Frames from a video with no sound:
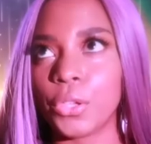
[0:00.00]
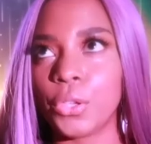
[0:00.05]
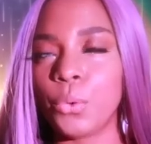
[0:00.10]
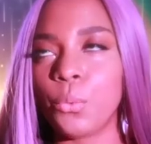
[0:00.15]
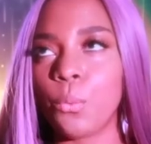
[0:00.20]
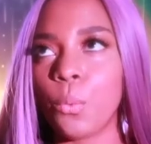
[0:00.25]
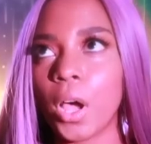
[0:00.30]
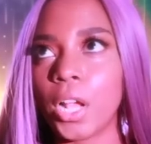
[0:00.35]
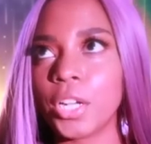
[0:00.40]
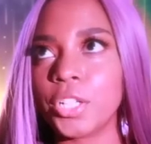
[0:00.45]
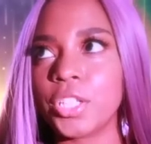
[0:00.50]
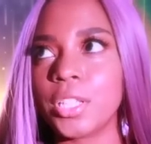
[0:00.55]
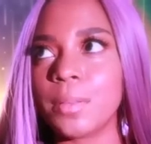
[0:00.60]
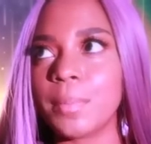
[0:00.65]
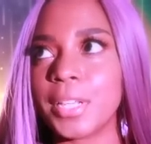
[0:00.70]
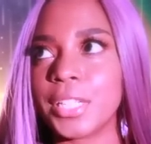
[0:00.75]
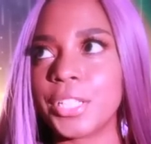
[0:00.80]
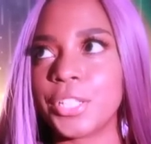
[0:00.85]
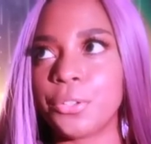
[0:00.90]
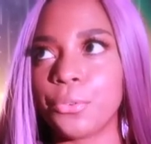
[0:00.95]
You watch them
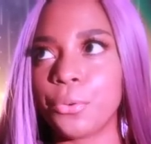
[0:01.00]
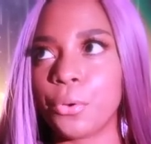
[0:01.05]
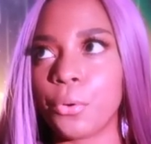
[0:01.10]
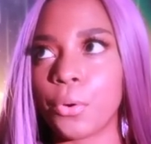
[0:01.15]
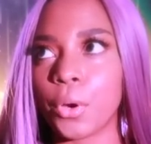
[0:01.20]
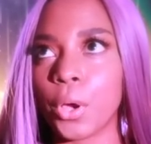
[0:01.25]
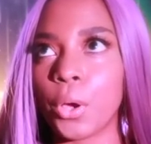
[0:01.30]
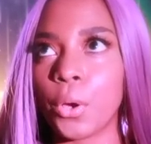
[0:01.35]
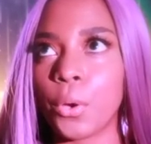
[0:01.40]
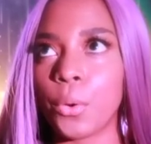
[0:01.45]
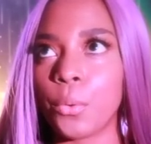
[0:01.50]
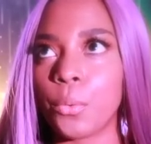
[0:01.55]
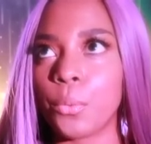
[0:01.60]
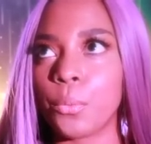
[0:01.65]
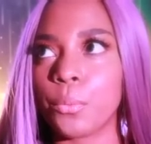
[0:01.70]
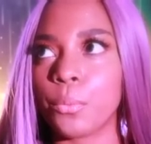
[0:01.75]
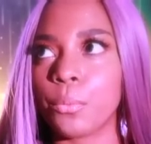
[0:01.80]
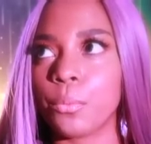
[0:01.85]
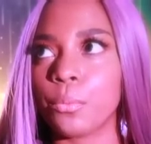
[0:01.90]
as you grow.